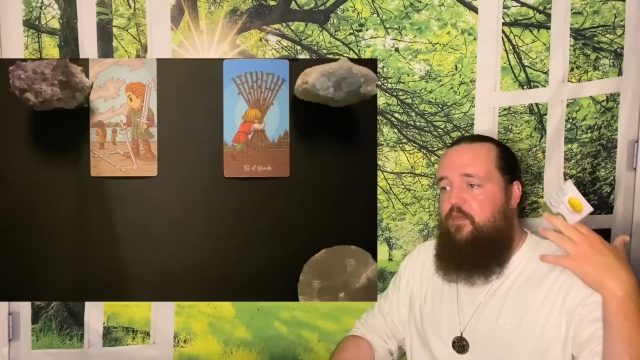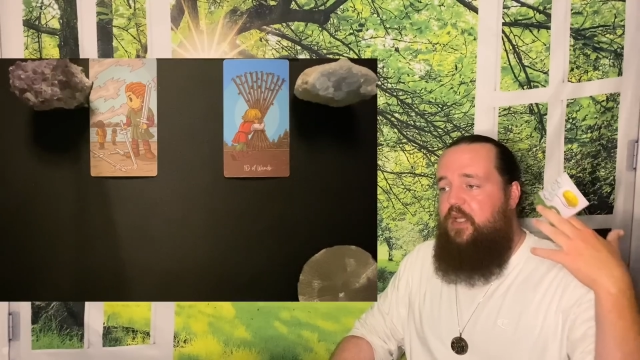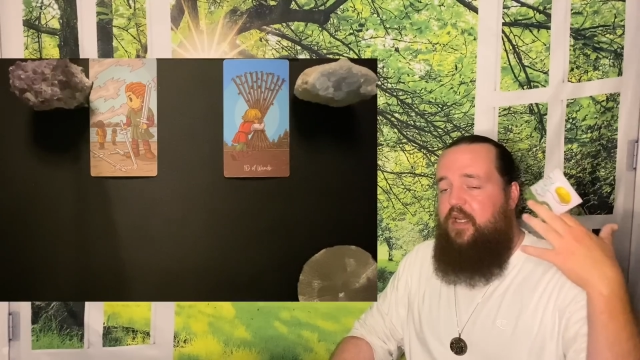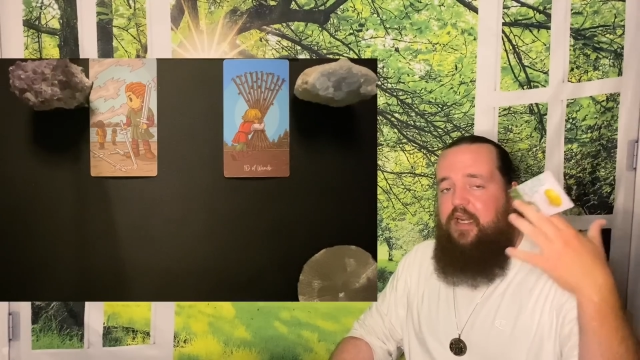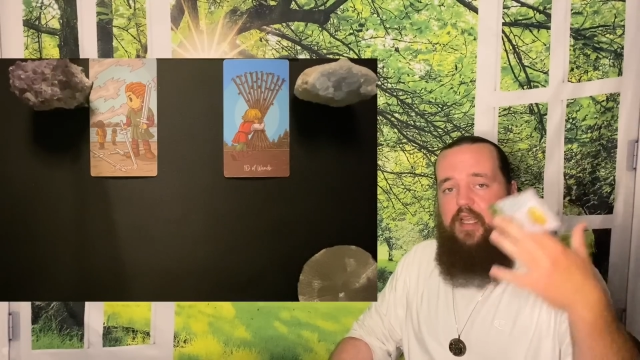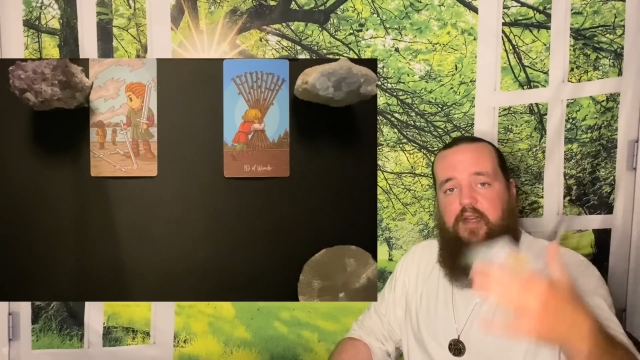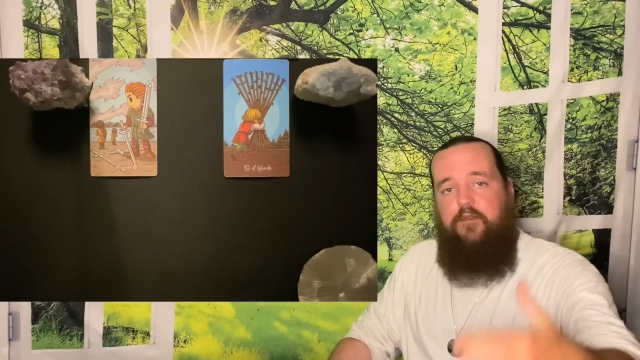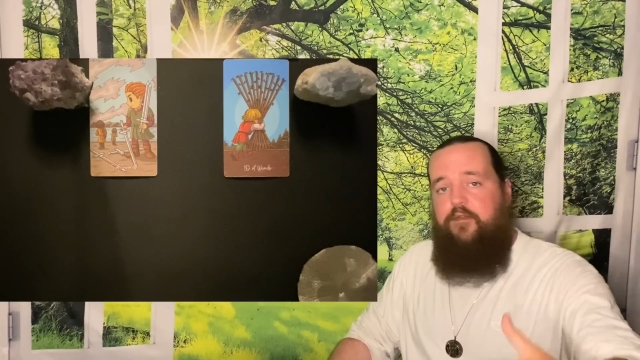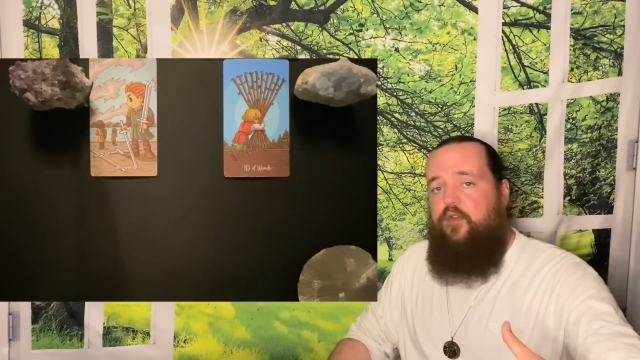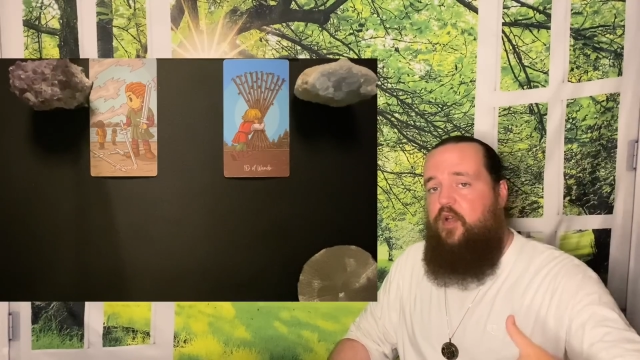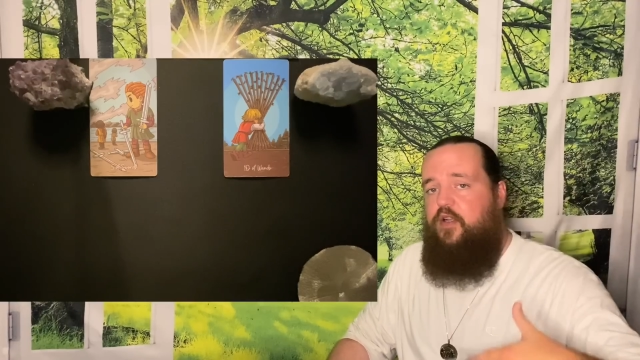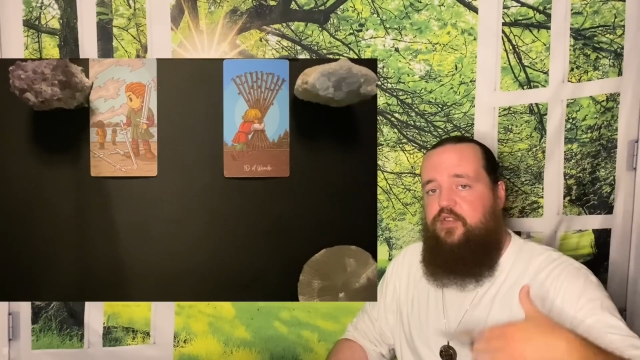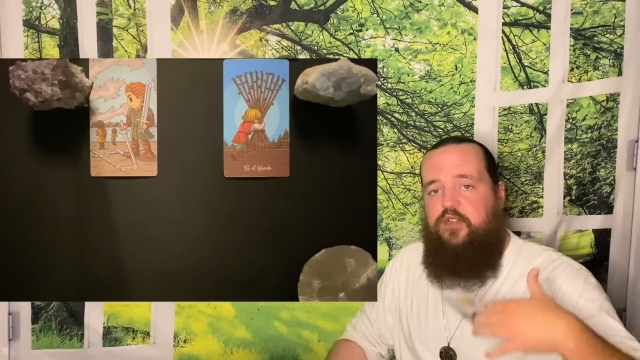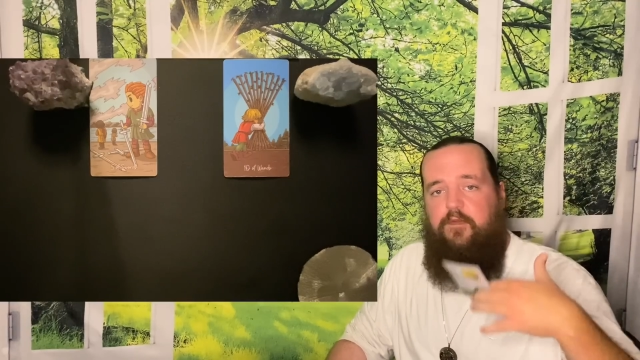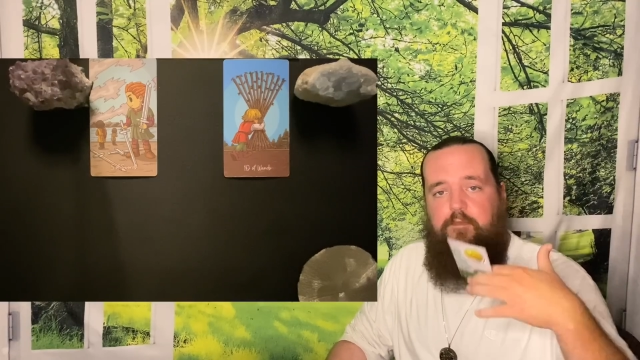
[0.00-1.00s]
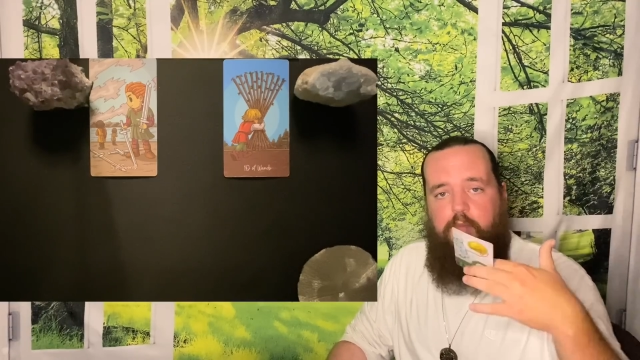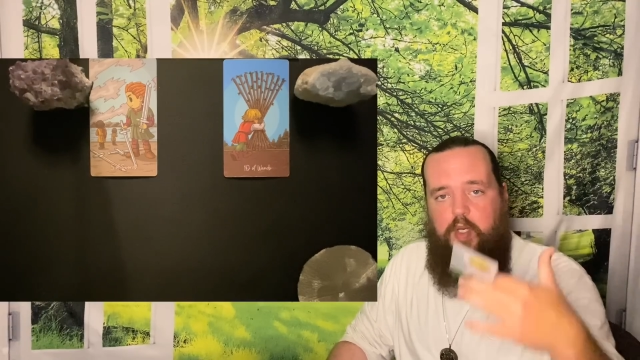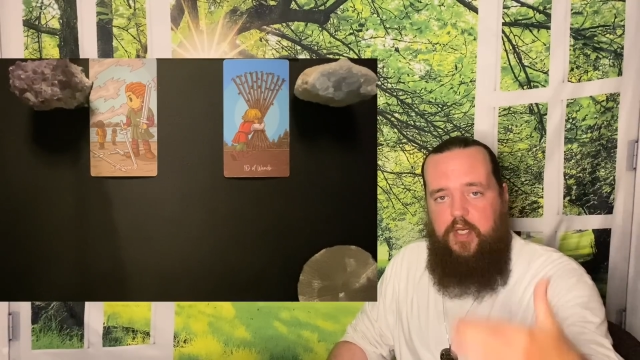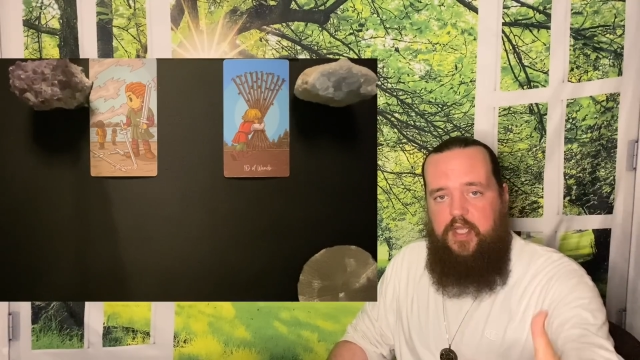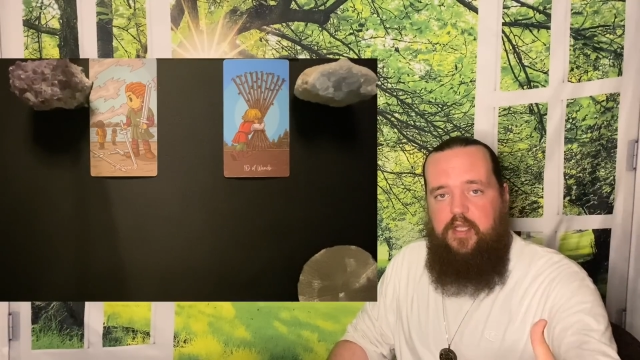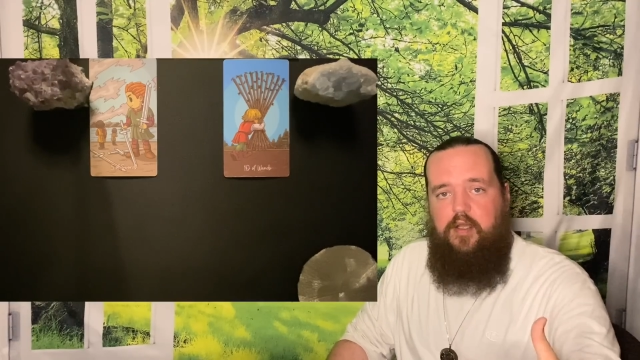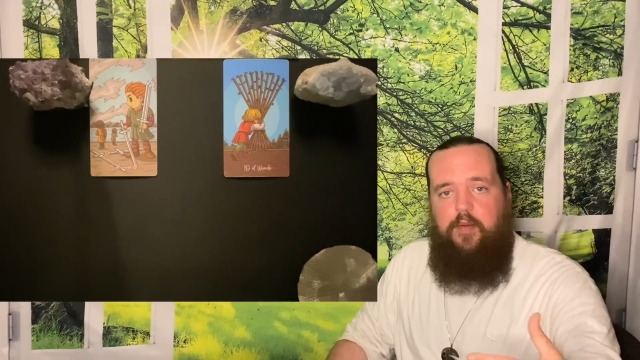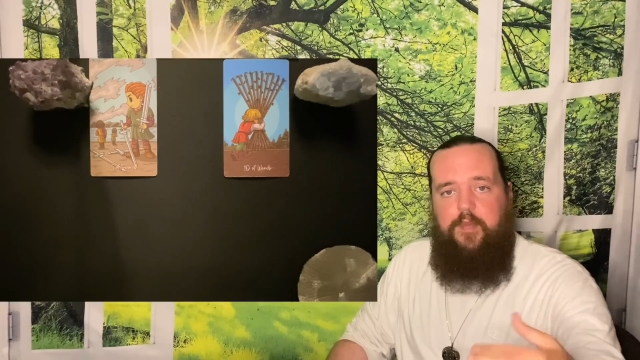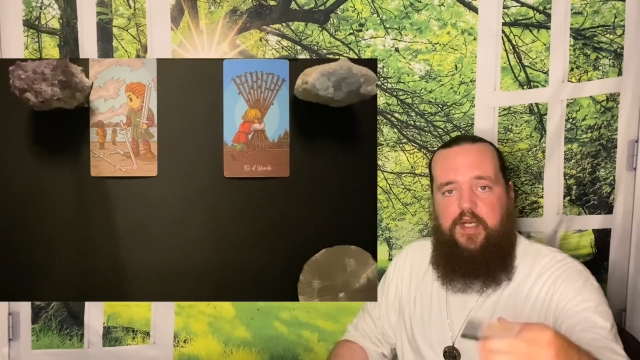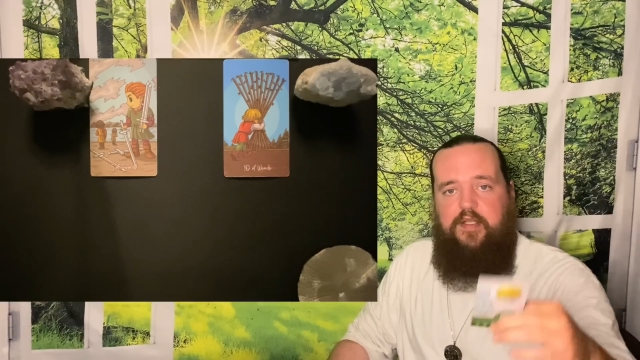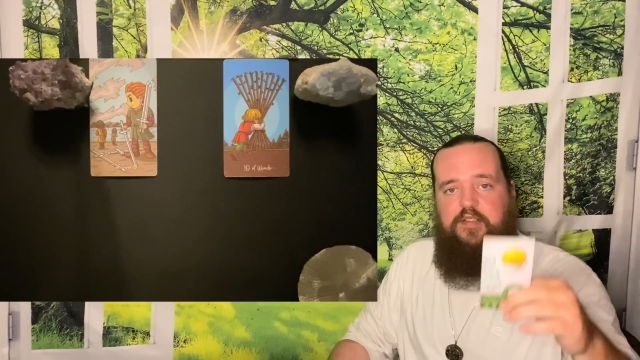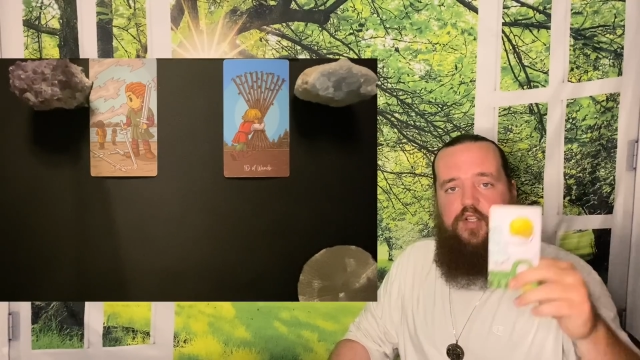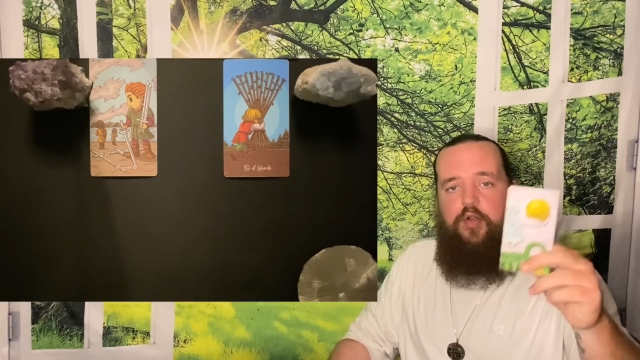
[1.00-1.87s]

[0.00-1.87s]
be an influx of money coming into